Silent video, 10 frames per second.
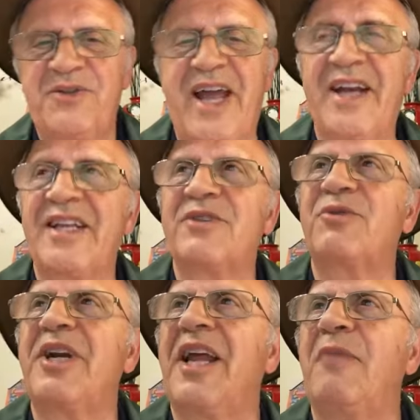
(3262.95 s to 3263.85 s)
that is
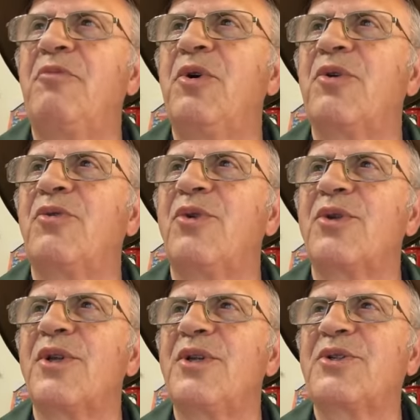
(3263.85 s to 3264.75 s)
really a
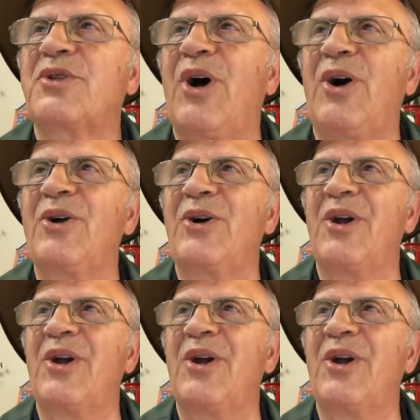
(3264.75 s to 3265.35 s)
beautiful song.